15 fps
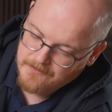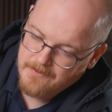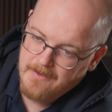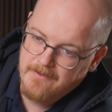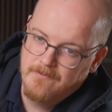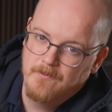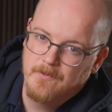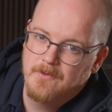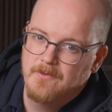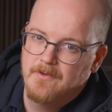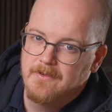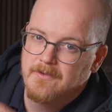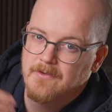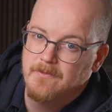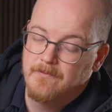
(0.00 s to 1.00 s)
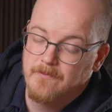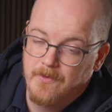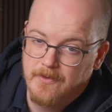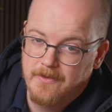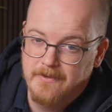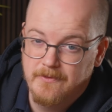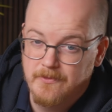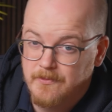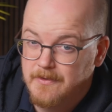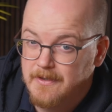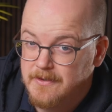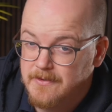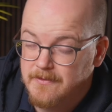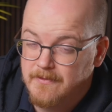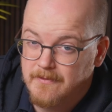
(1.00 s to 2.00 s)
this one, convert it to
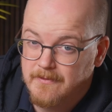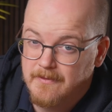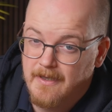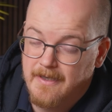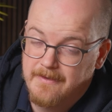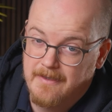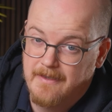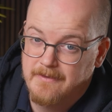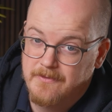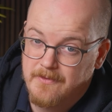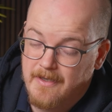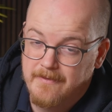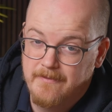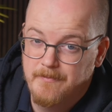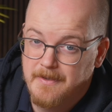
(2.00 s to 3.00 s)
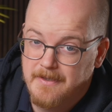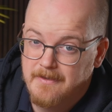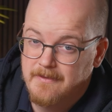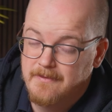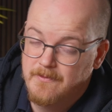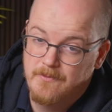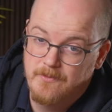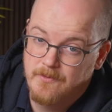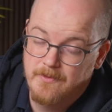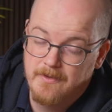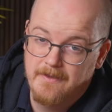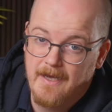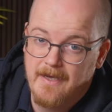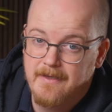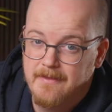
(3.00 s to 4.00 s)
digital and then transmit it to the
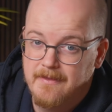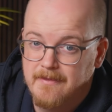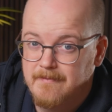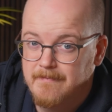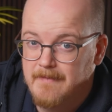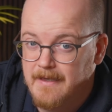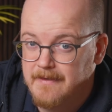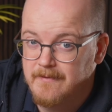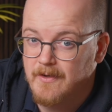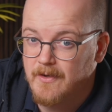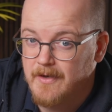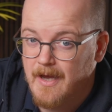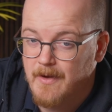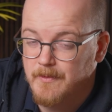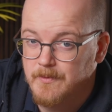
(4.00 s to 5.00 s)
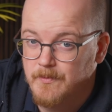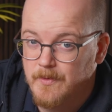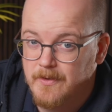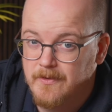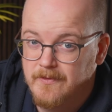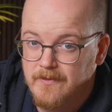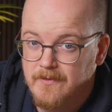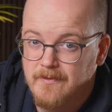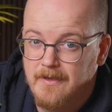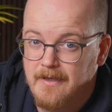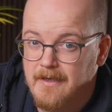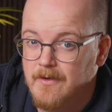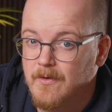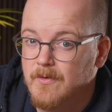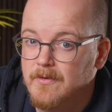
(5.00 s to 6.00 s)
DAC. That's not how it works.
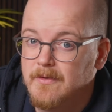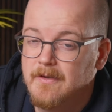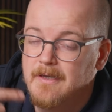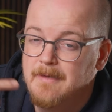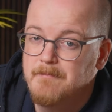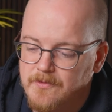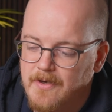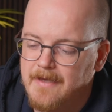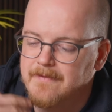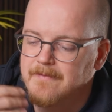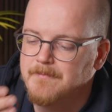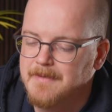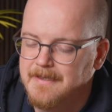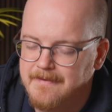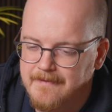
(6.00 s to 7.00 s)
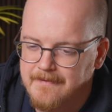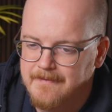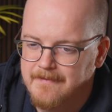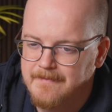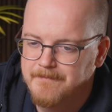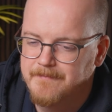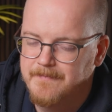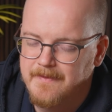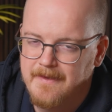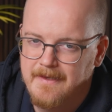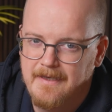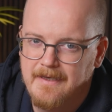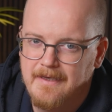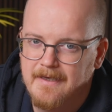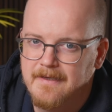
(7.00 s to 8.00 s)
It only transmits
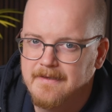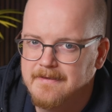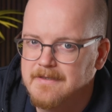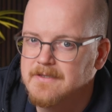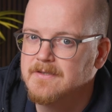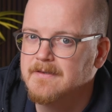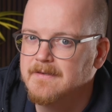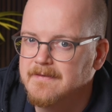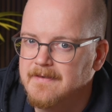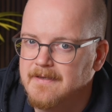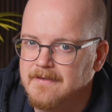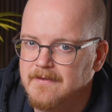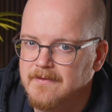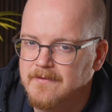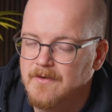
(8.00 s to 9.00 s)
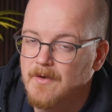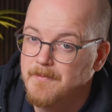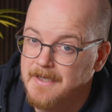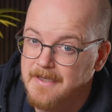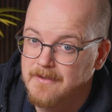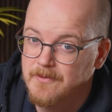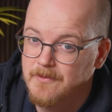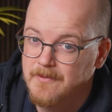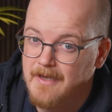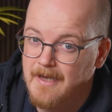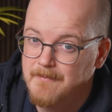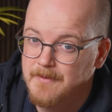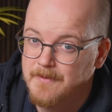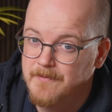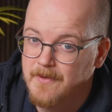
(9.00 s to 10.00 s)
the digital signals coming into the
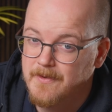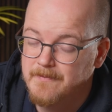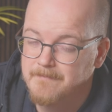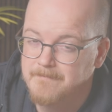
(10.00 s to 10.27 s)
amplifier.